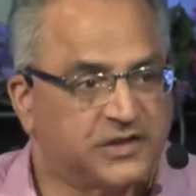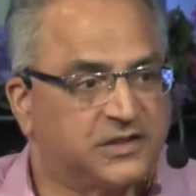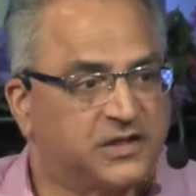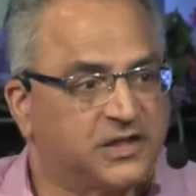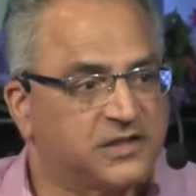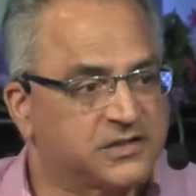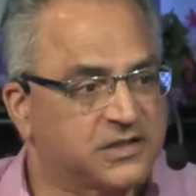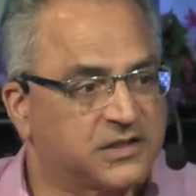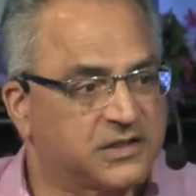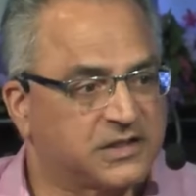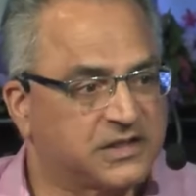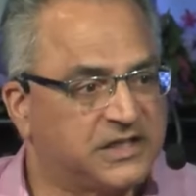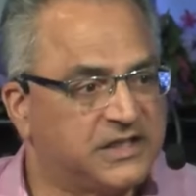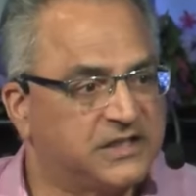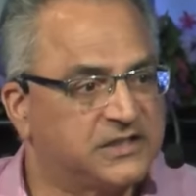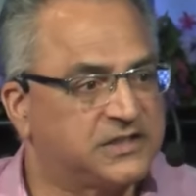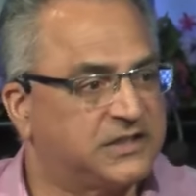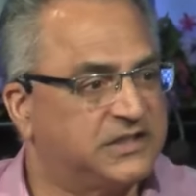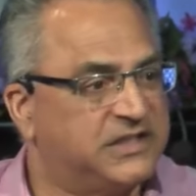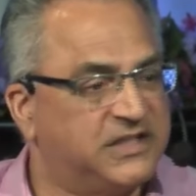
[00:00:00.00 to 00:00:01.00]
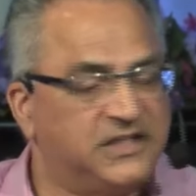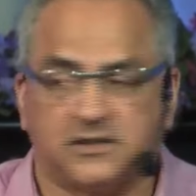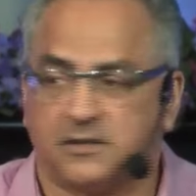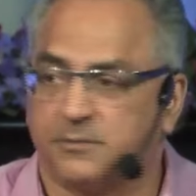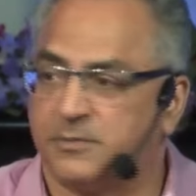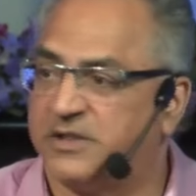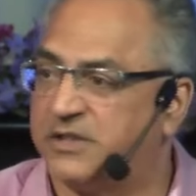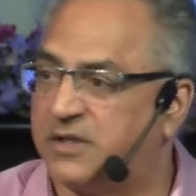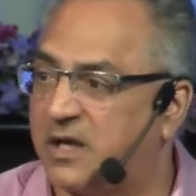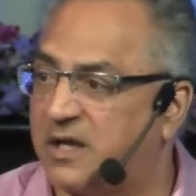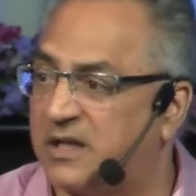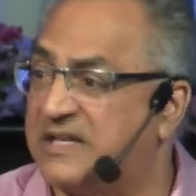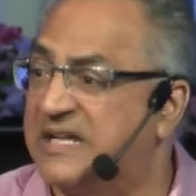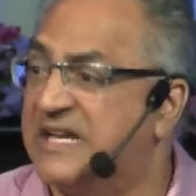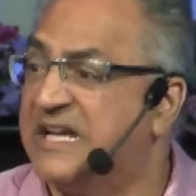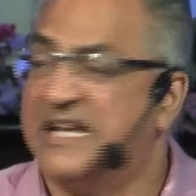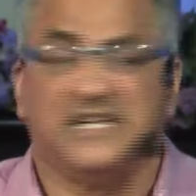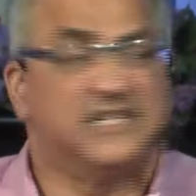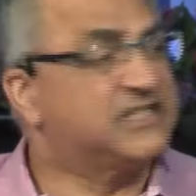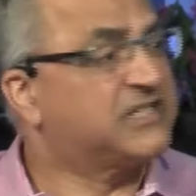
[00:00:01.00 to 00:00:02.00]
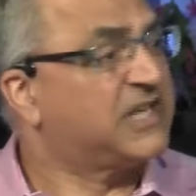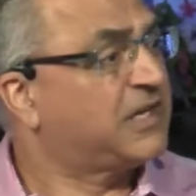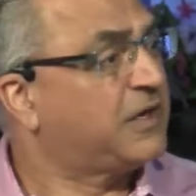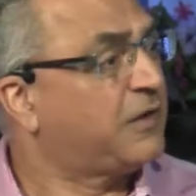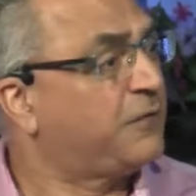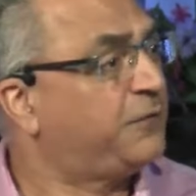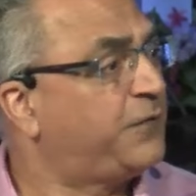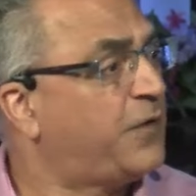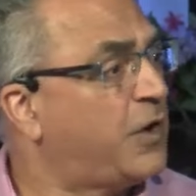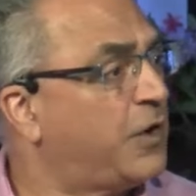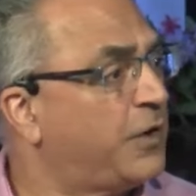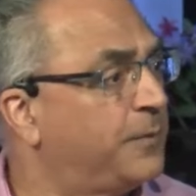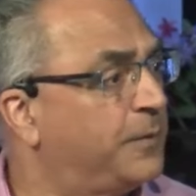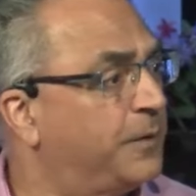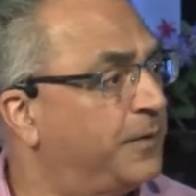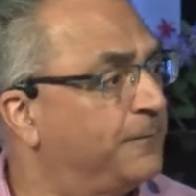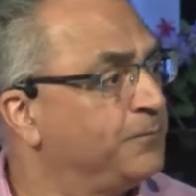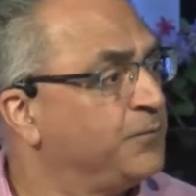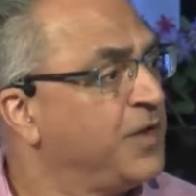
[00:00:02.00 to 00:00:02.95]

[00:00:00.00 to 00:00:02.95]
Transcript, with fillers: does the things that need to be done. It's like a farmer.